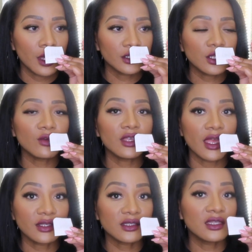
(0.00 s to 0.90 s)
So
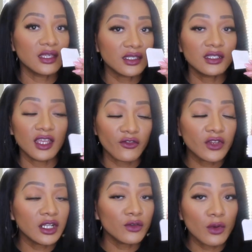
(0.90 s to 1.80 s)
yes, this
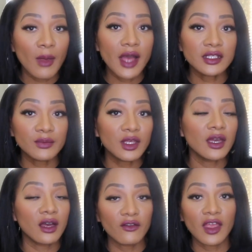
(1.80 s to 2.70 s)
definitely reminds
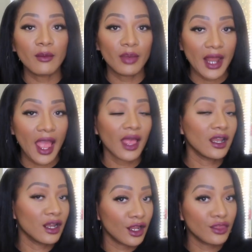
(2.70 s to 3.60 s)
me of a
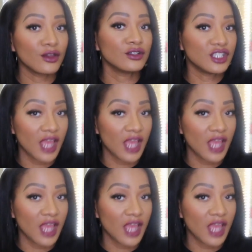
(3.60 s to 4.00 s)
black leather